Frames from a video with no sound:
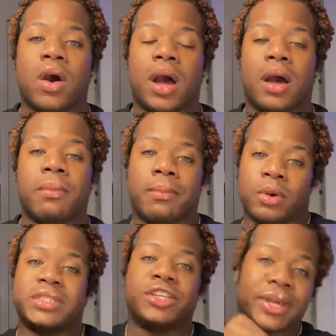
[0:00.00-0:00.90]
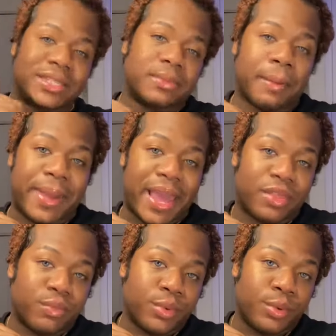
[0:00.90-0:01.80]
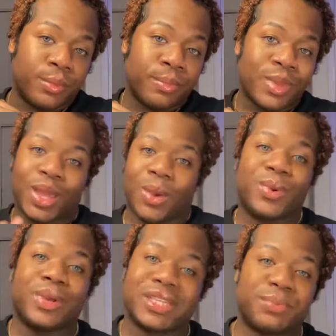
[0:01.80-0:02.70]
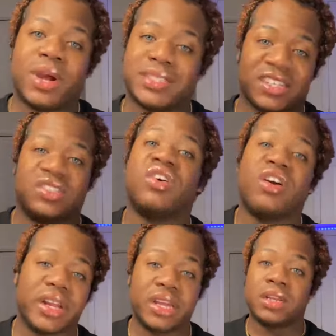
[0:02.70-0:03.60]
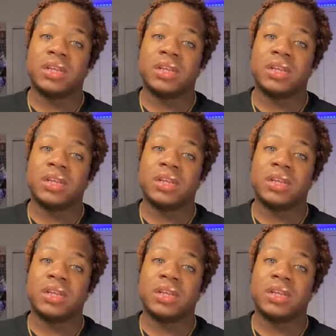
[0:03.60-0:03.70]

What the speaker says: I'm gonna take you guys to my bathroom and we're gonna get this process started.